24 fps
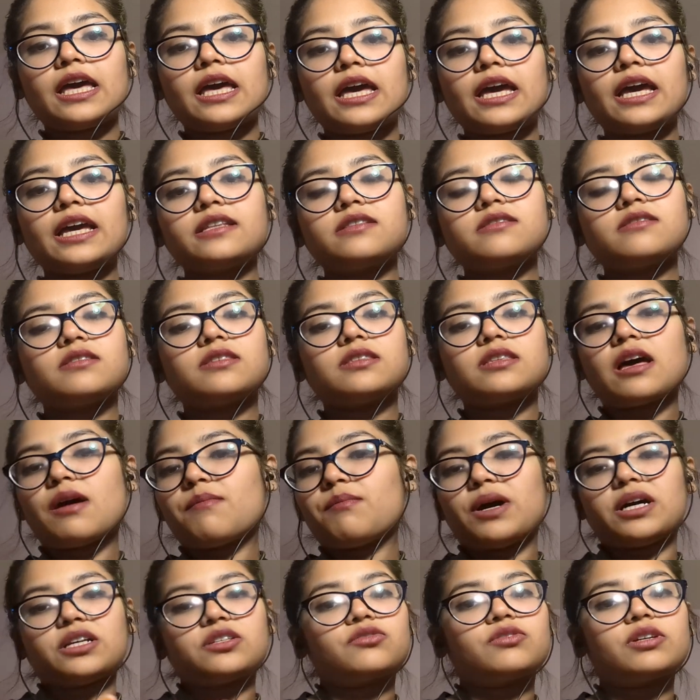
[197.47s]
It's a
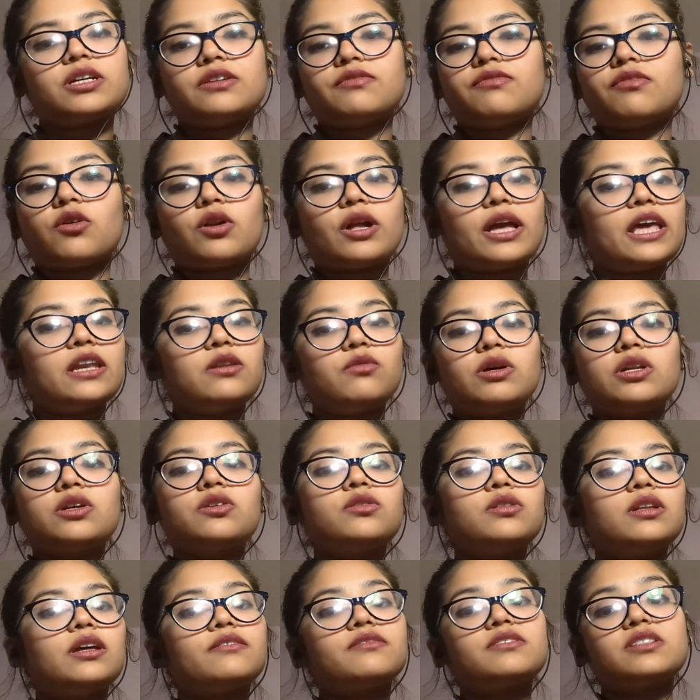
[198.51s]
must-read for anyone who
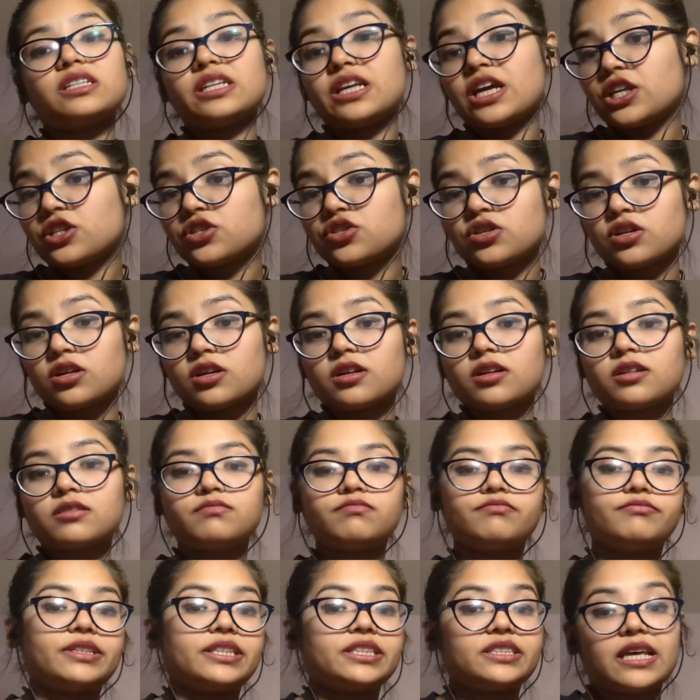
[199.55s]
loves nature,
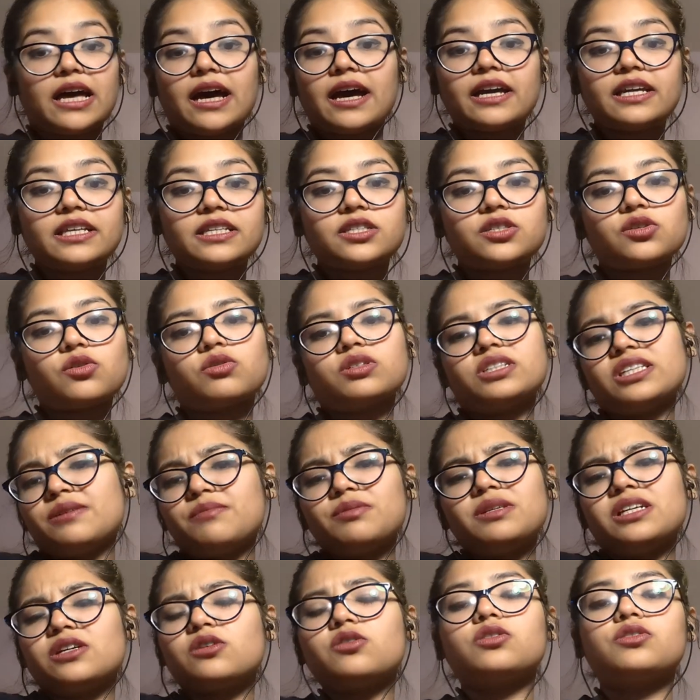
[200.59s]
science, or
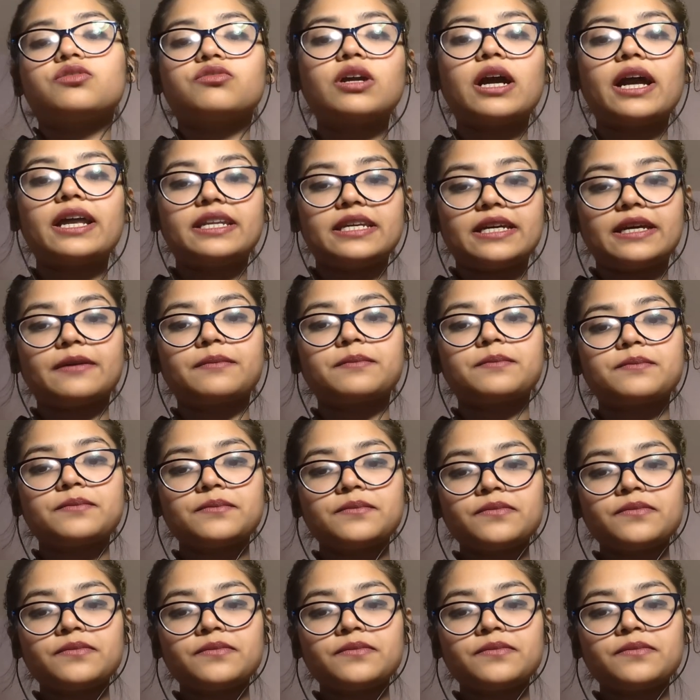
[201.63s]
simply good writing.